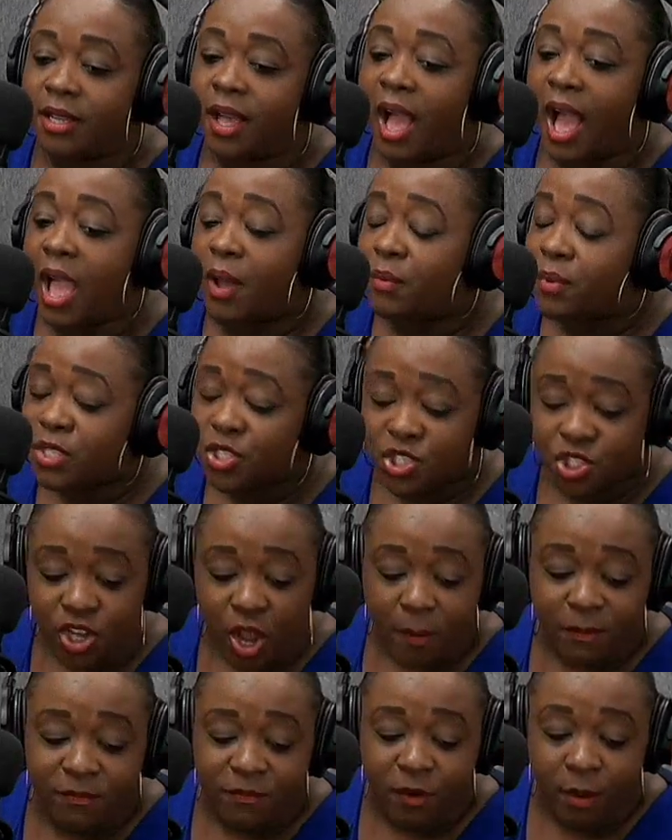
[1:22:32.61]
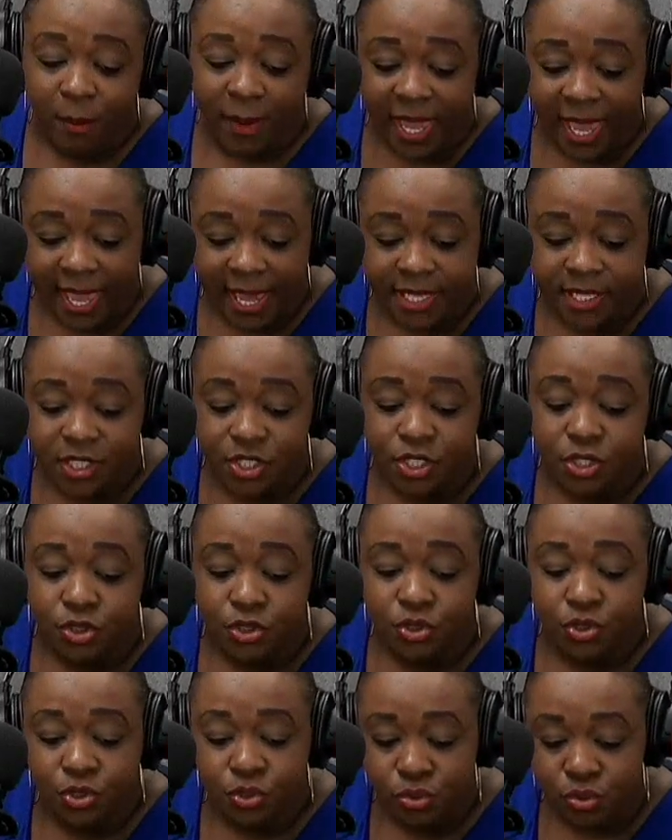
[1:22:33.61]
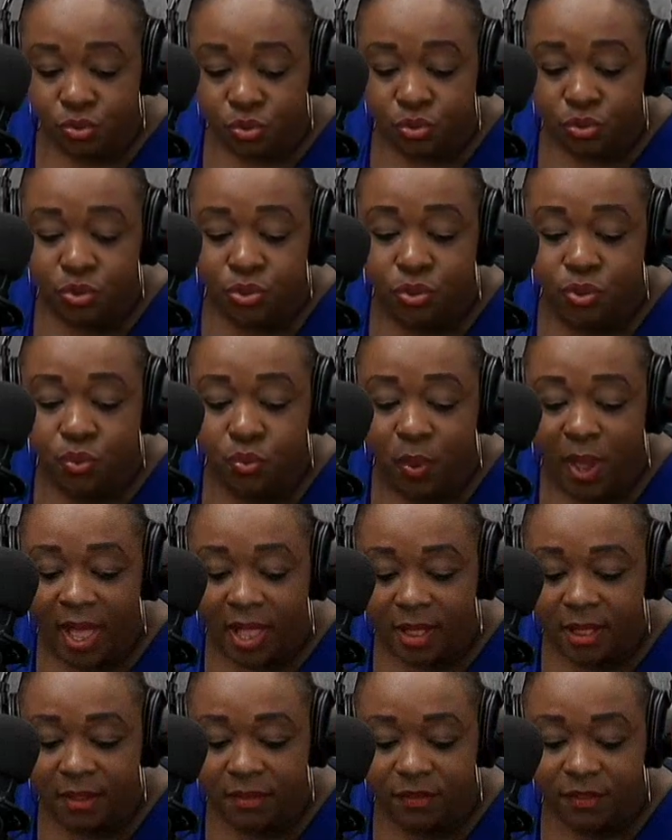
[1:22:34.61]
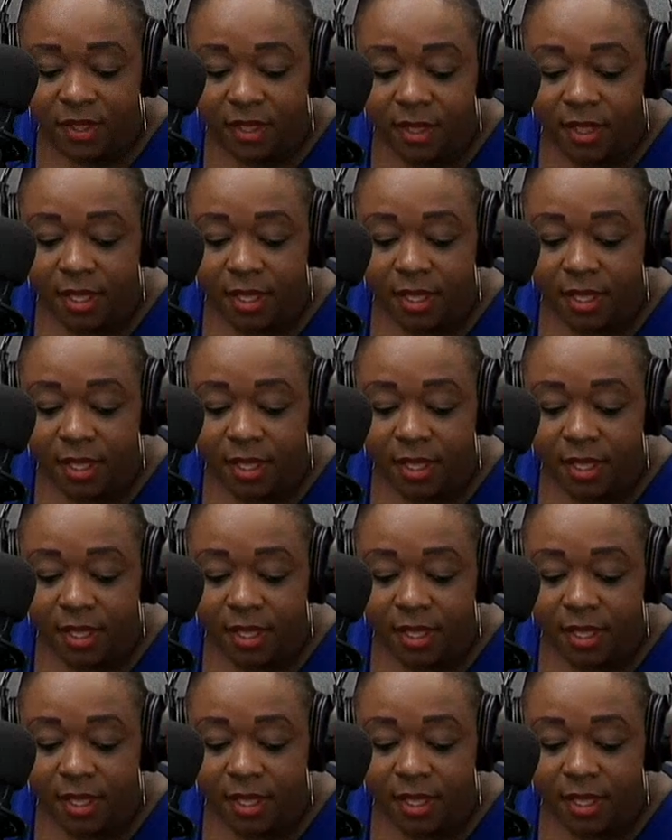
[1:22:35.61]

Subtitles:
I will shop from 8 to 12.